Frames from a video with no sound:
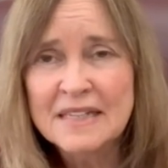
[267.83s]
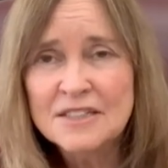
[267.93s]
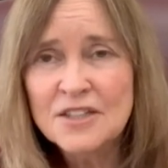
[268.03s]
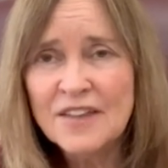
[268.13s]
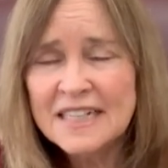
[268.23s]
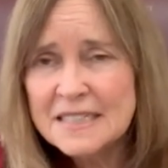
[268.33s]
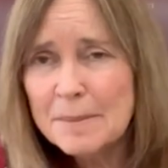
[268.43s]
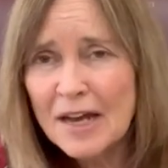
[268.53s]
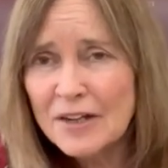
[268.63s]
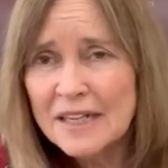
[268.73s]
So that's
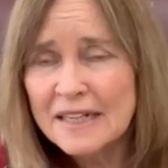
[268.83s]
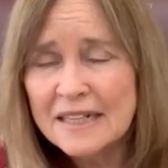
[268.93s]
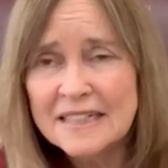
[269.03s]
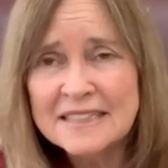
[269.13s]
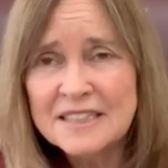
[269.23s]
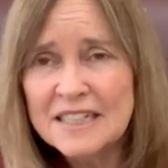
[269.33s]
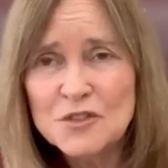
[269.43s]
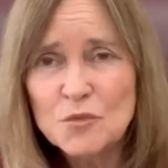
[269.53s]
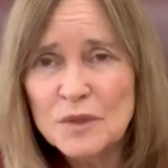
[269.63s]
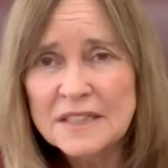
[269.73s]
about it. It's,
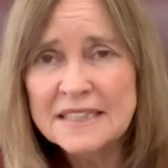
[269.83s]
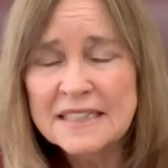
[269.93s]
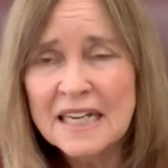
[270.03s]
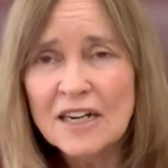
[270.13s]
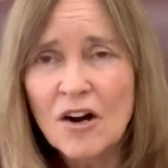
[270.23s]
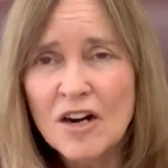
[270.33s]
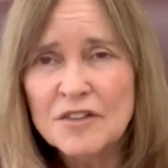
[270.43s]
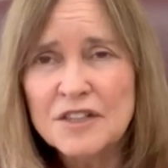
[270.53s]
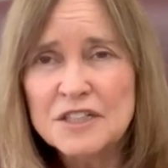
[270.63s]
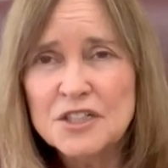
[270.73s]
it's really not a
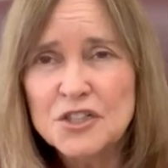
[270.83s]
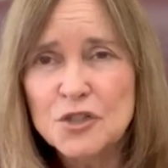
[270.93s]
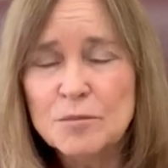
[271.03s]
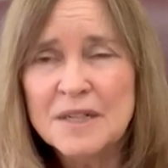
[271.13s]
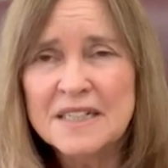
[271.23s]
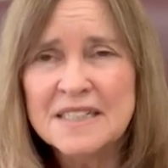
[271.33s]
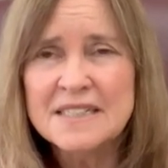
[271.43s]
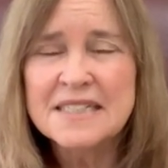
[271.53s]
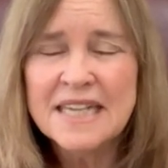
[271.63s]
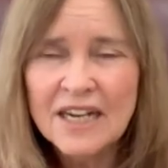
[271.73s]
hard thing to do, but it
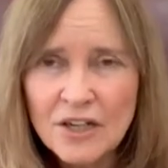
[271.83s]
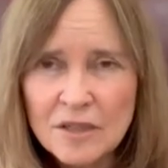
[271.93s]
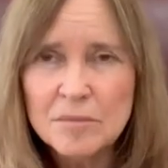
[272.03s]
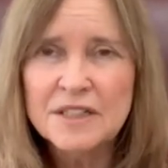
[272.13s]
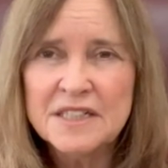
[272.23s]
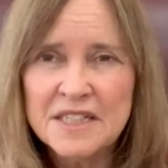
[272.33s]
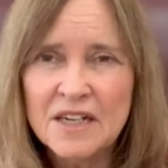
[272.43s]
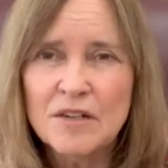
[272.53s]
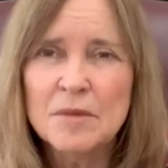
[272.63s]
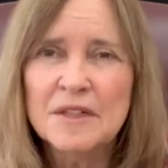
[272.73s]
is terribly,
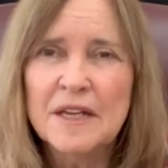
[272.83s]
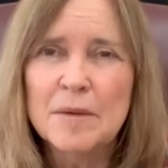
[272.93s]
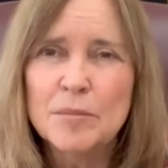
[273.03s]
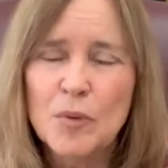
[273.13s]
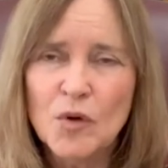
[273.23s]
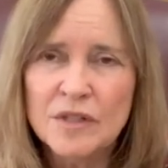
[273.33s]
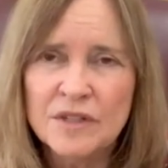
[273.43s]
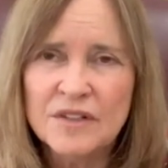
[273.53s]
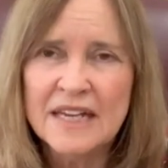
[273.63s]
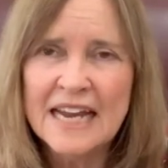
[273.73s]
terribly
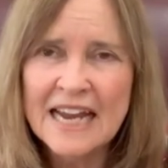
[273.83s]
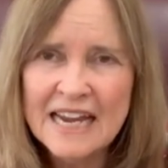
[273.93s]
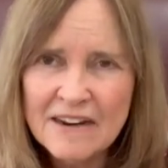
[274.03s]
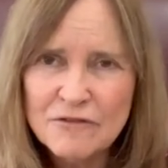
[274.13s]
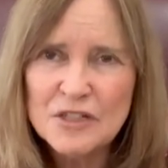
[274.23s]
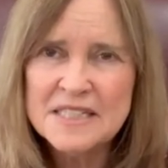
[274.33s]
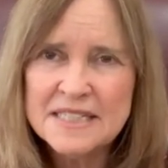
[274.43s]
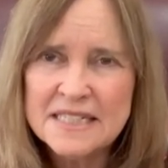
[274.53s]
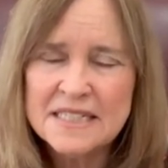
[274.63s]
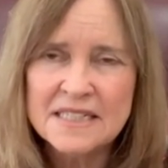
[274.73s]
important that every
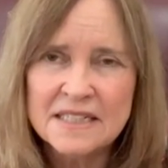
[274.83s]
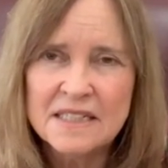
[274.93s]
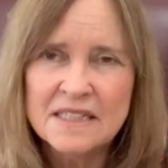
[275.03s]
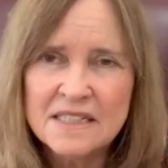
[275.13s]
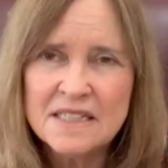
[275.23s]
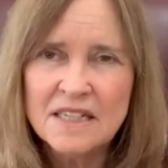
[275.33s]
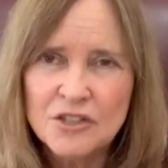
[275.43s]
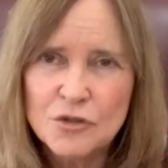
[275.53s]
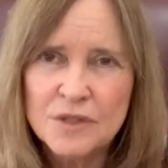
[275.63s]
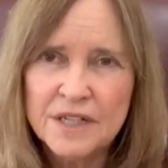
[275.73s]
citizen in this
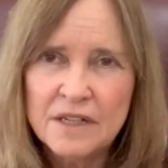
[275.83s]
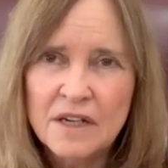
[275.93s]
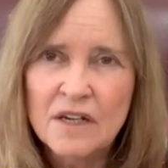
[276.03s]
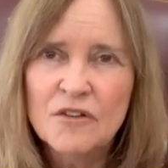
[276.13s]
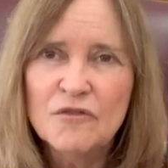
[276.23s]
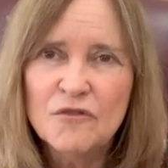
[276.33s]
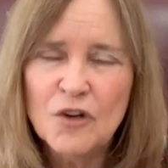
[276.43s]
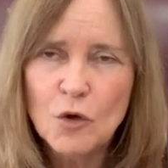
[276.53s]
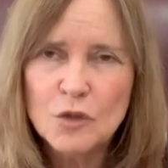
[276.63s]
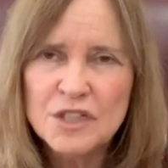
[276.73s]
country
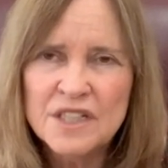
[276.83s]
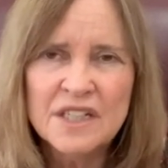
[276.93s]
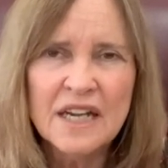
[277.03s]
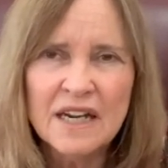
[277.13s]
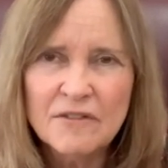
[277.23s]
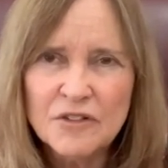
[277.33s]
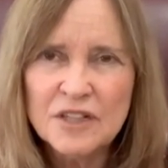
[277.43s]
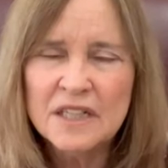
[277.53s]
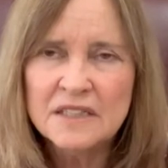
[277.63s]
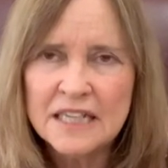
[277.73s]
vote in every
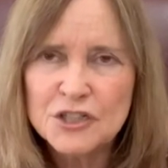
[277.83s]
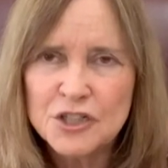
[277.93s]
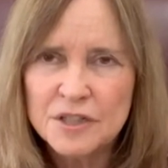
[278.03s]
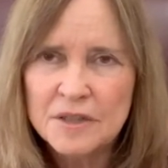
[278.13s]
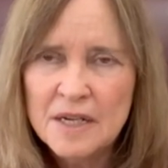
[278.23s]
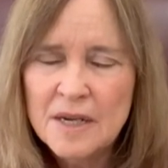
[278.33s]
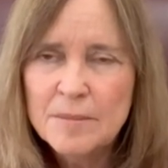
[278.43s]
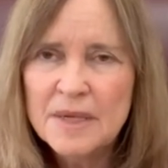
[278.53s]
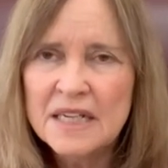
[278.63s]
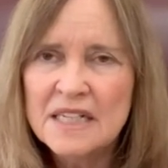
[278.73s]
election
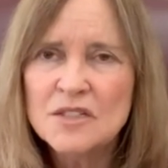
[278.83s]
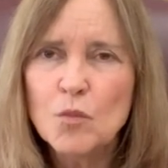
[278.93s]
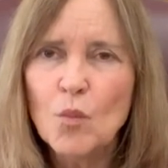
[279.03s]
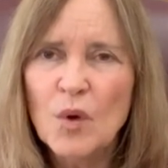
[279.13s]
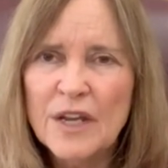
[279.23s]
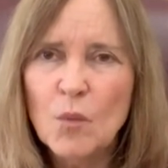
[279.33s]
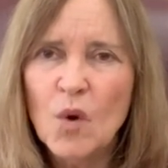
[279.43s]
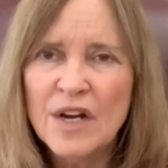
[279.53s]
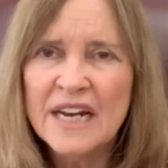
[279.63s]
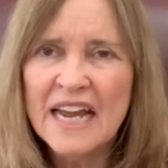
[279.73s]
because we
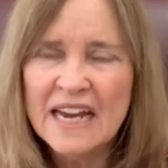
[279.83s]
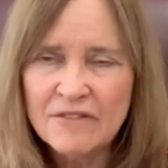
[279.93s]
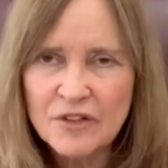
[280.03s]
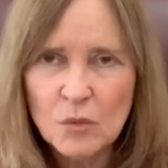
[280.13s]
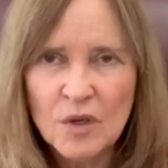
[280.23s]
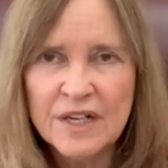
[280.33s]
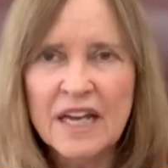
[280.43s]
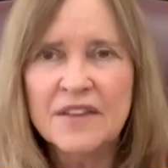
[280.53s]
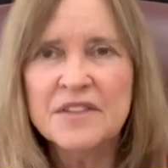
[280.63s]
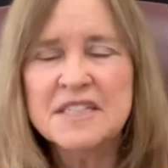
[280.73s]
want everyone
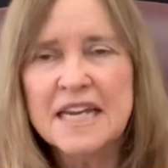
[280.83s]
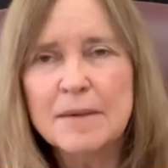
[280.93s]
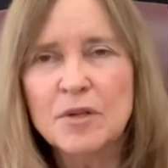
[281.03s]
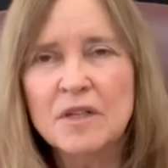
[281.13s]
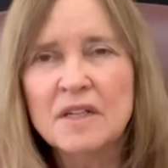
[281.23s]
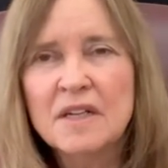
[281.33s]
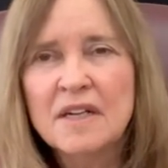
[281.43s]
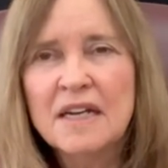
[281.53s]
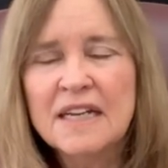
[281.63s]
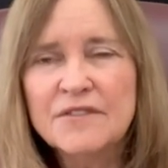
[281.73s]
at the table.
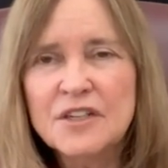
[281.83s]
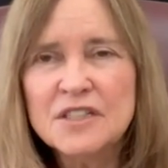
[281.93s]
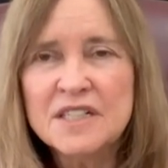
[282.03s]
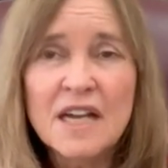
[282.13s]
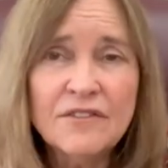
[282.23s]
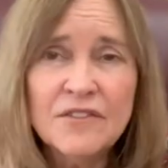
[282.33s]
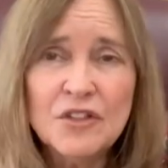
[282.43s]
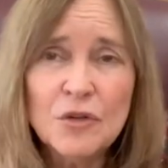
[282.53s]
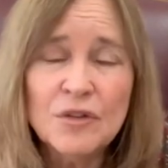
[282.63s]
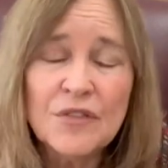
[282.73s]
And if there's enough of
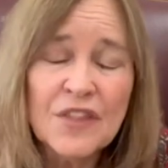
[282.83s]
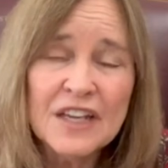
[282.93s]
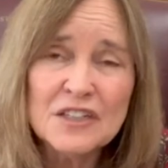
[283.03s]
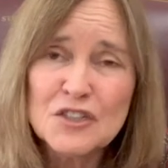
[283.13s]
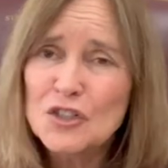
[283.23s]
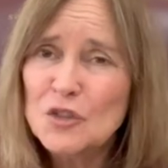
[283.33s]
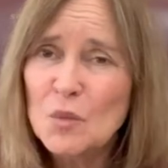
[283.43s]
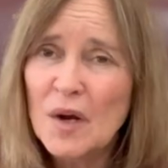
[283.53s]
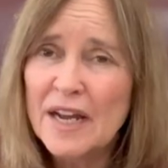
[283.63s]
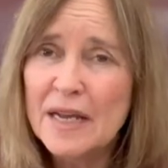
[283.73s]
you that think a certain
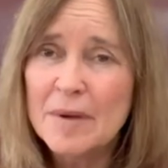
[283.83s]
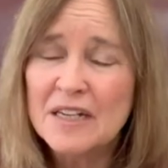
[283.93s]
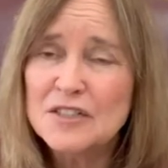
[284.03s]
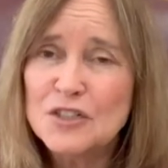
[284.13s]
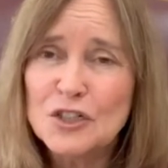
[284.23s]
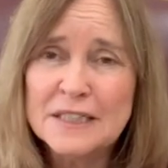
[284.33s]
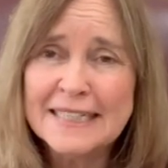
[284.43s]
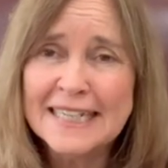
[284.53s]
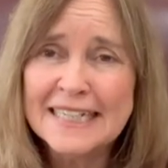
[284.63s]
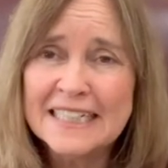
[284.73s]
way about a certain
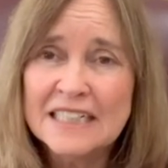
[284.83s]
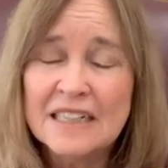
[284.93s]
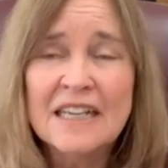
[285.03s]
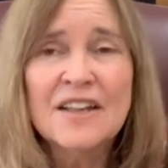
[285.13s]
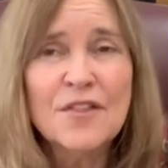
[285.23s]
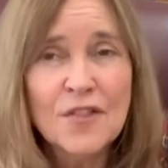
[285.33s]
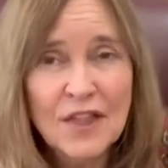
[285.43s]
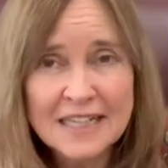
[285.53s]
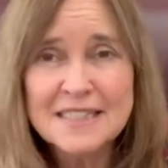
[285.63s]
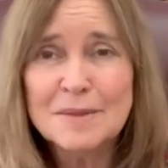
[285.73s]
candidate,
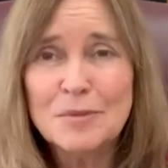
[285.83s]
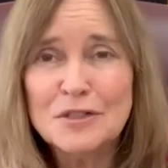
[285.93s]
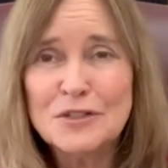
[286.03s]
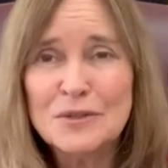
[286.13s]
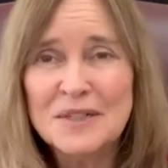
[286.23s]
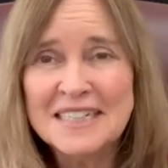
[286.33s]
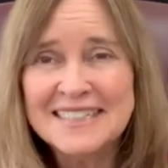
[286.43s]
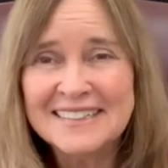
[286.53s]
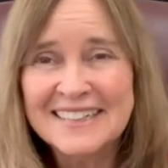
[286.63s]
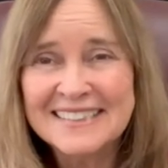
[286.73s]
that's the person who gets
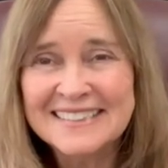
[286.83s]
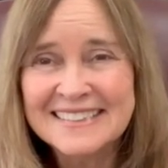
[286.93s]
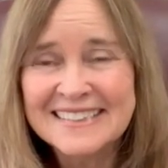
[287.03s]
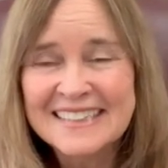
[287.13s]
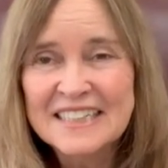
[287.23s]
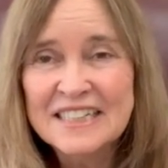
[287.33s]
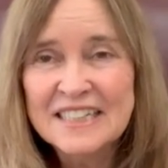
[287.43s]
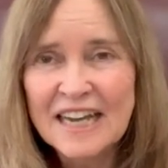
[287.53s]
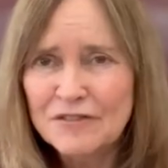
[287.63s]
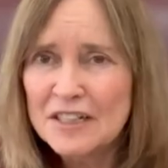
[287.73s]
elected.
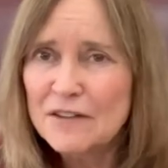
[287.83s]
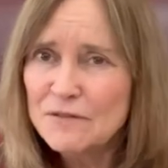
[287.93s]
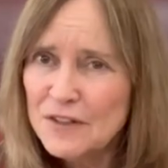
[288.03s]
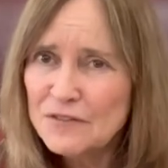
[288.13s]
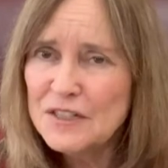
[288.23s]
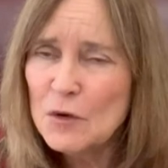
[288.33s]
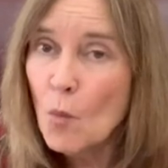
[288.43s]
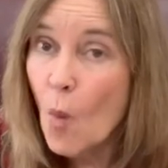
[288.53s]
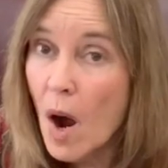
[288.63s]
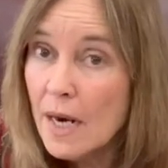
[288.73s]
You have to get
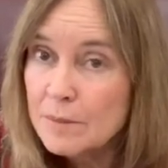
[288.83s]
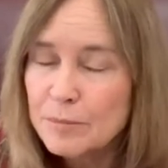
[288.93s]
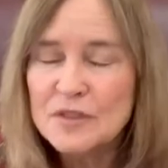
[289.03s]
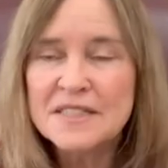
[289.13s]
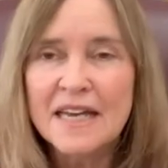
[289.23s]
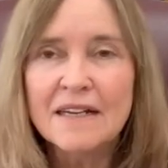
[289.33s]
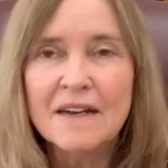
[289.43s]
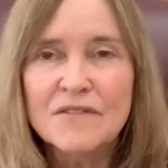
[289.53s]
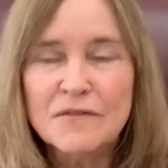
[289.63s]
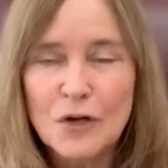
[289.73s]
51%
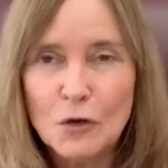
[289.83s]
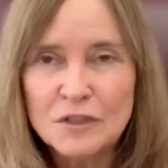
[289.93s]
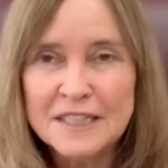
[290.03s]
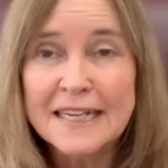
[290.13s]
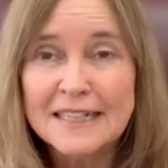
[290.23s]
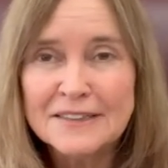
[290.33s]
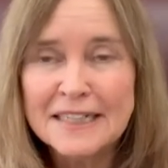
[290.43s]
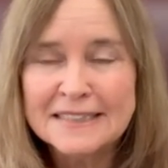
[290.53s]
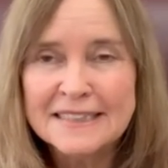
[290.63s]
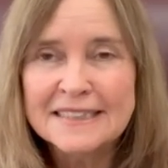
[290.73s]
of the vote to get
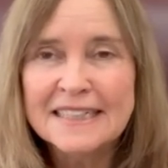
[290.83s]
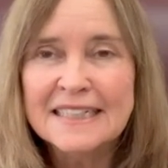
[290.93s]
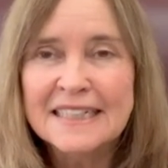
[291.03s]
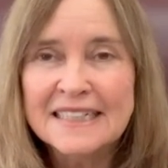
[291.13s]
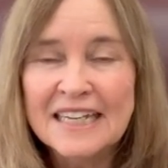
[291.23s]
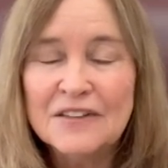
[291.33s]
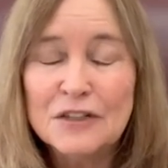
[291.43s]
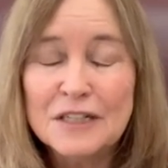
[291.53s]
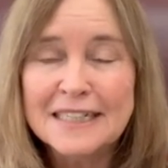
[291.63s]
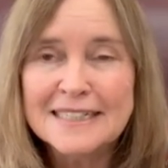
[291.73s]
elected in, in the
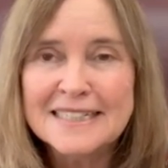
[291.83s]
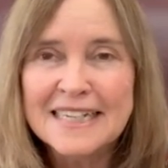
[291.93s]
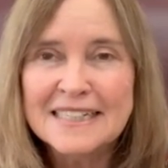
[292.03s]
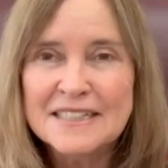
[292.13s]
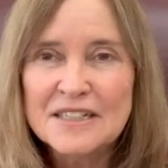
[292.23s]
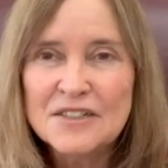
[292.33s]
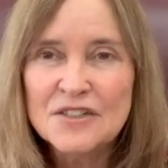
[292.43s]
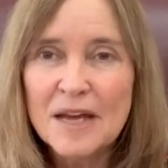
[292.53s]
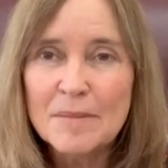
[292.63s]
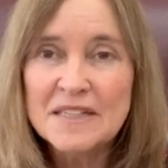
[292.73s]
United States.
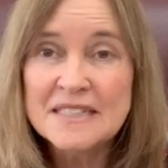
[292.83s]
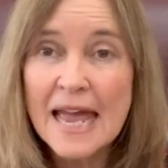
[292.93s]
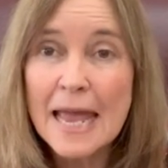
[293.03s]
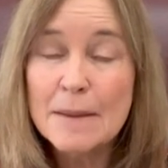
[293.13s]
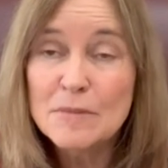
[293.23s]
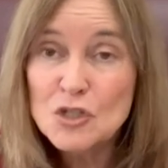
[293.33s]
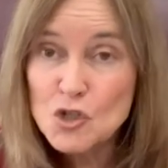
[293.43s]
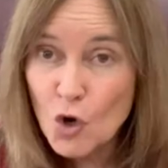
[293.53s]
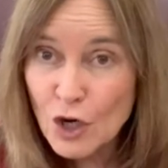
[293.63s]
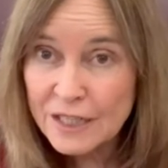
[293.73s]
So that means a
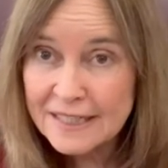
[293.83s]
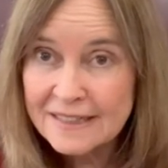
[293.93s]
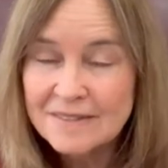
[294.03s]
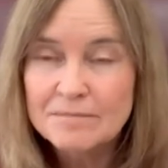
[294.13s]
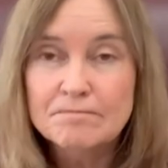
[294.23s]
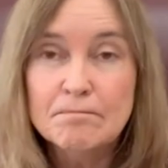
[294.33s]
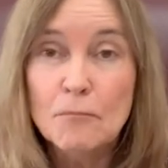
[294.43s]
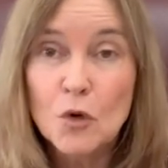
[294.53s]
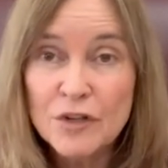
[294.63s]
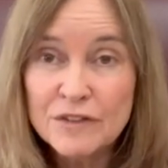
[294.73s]
majority,
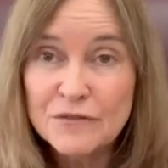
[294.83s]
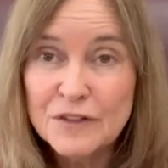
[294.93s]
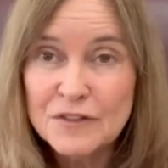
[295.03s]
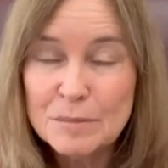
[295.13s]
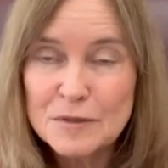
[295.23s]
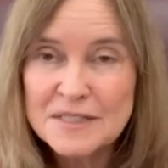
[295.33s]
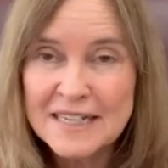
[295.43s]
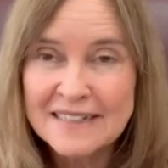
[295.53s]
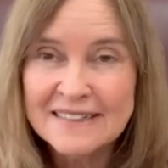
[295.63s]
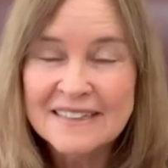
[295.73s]
more than 50%.